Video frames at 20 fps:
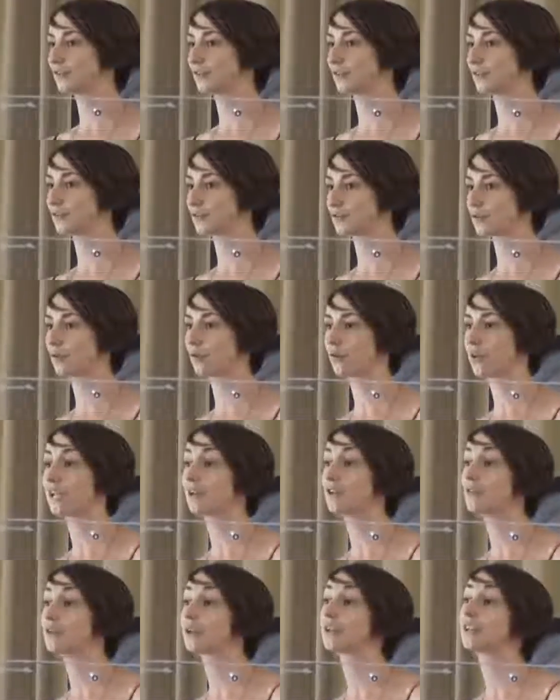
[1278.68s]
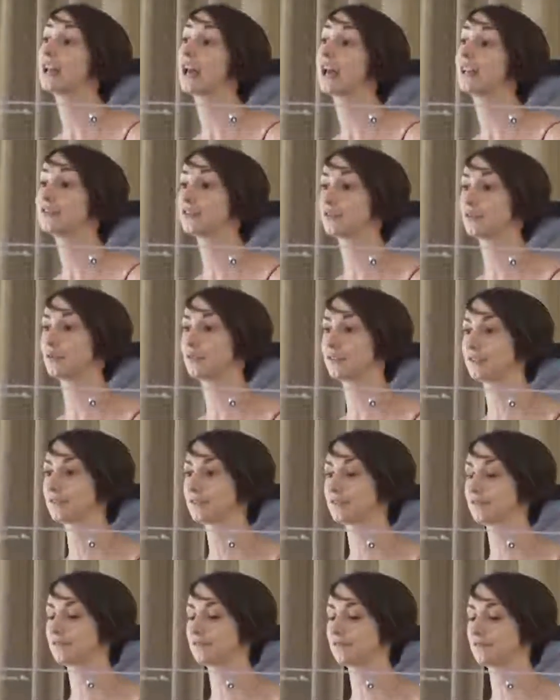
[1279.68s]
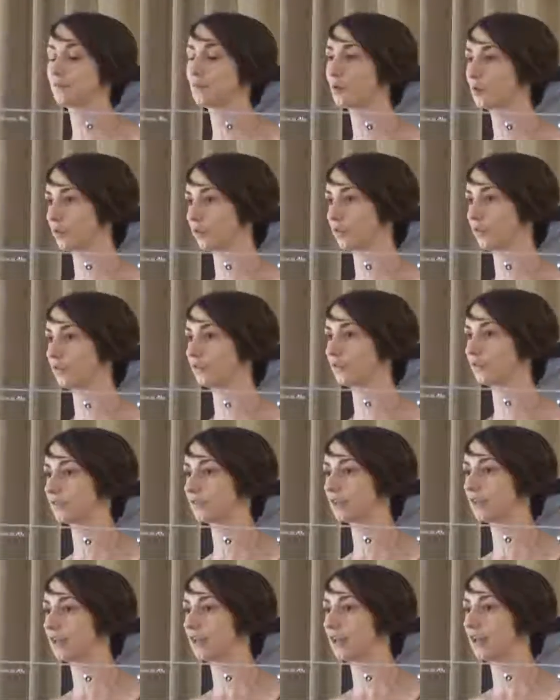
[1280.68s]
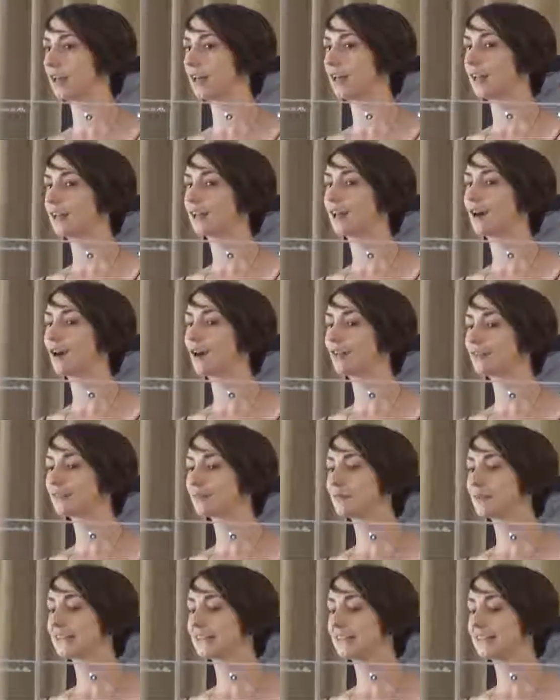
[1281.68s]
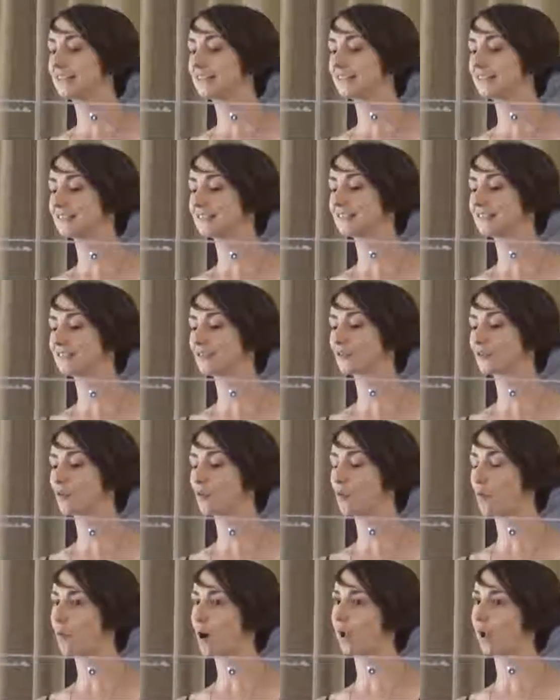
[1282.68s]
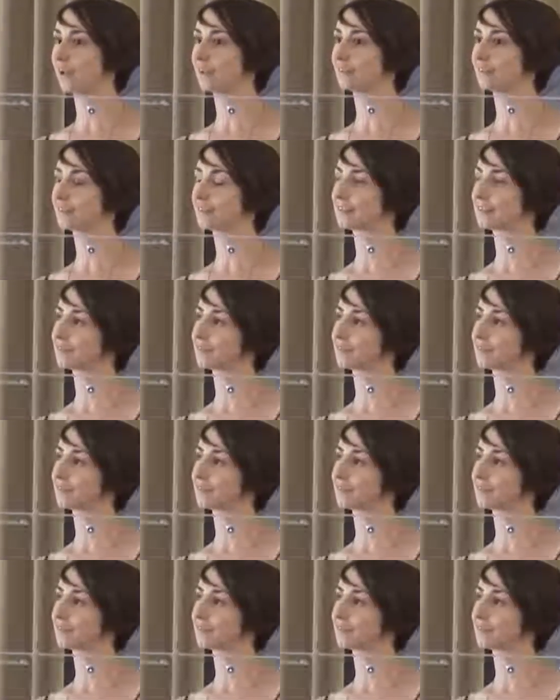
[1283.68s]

to controlling who can enter its borders. Now, ultimately, this is quite